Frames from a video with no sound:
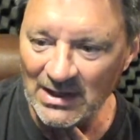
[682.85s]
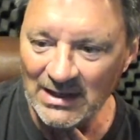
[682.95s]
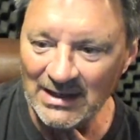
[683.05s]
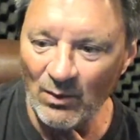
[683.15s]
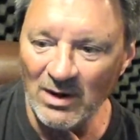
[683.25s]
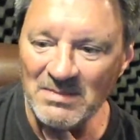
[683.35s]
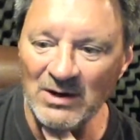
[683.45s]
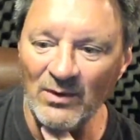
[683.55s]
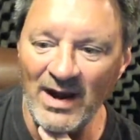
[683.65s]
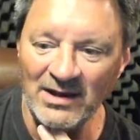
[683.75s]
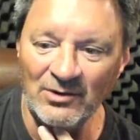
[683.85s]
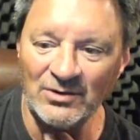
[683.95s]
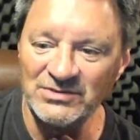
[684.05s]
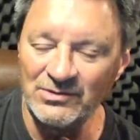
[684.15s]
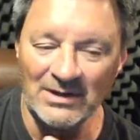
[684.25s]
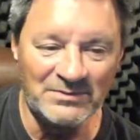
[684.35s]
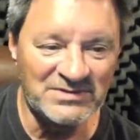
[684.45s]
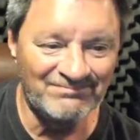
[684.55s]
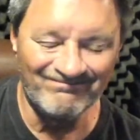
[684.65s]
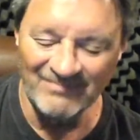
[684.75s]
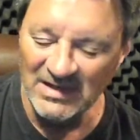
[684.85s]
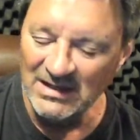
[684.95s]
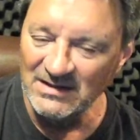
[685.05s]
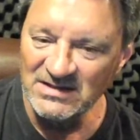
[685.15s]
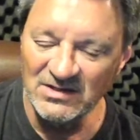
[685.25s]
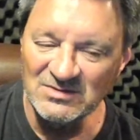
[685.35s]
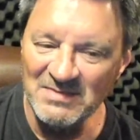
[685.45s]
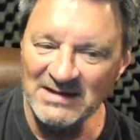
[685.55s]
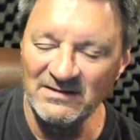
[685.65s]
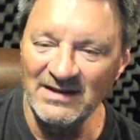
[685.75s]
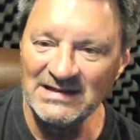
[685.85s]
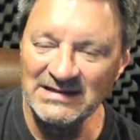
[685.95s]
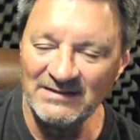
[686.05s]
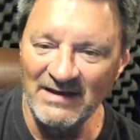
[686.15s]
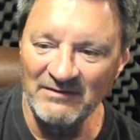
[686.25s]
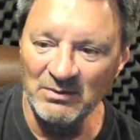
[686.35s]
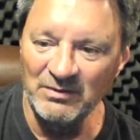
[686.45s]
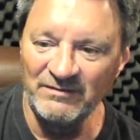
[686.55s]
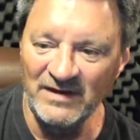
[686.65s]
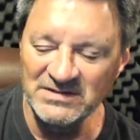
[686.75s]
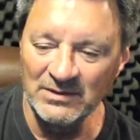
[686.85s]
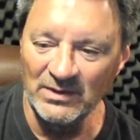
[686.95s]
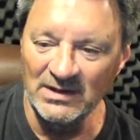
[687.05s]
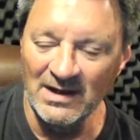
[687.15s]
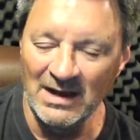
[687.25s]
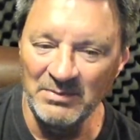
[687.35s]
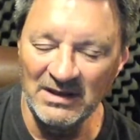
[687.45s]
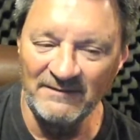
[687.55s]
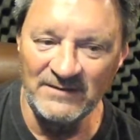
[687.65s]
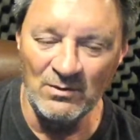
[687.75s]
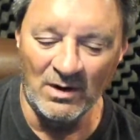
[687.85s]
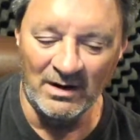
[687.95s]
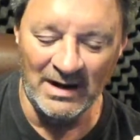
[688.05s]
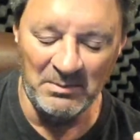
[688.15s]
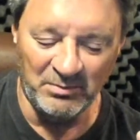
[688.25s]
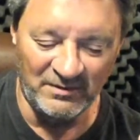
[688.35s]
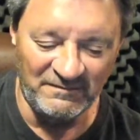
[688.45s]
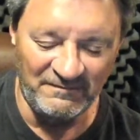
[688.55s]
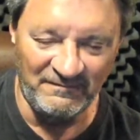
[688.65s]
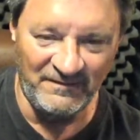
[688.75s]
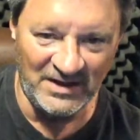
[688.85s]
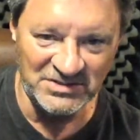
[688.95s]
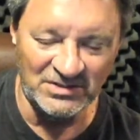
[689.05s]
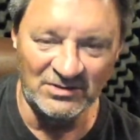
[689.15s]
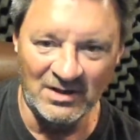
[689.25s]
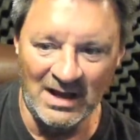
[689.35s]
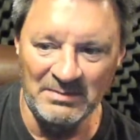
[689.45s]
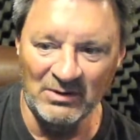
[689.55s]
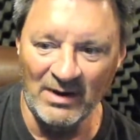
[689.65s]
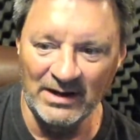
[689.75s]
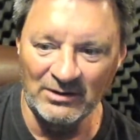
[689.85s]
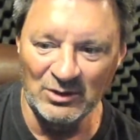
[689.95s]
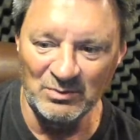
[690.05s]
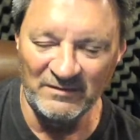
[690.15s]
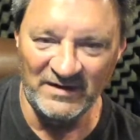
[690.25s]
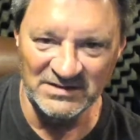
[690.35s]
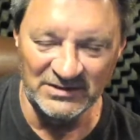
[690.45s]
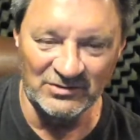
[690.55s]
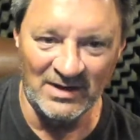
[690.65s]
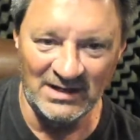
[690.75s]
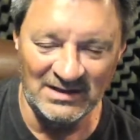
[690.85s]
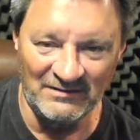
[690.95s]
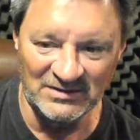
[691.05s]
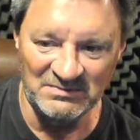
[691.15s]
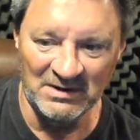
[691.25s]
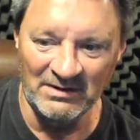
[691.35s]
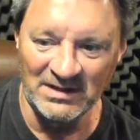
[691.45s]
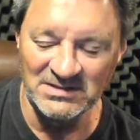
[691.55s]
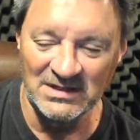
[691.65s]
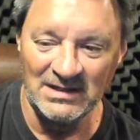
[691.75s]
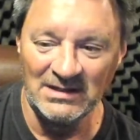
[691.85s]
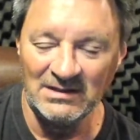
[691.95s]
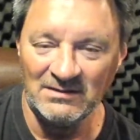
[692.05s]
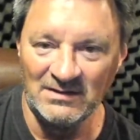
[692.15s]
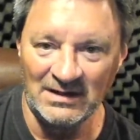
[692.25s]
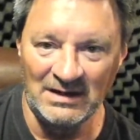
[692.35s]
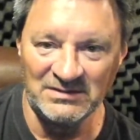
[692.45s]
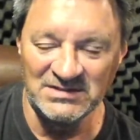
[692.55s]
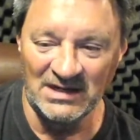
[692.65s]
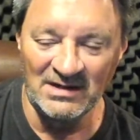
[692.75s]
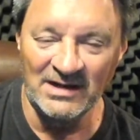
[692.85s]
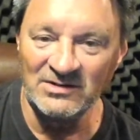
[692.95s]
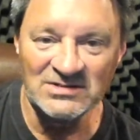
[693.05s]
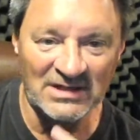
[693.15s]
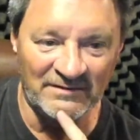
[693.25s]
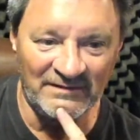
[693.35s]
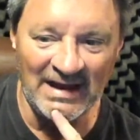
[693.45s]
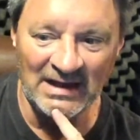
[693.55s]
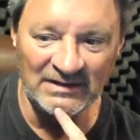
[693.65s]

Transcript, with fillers: Yeah, what about writing your own scripts? This goes back to the idea of having professionally written copy. If you are a professional copywriter, you're professionally trained and have experience, then I would say knock yourself out.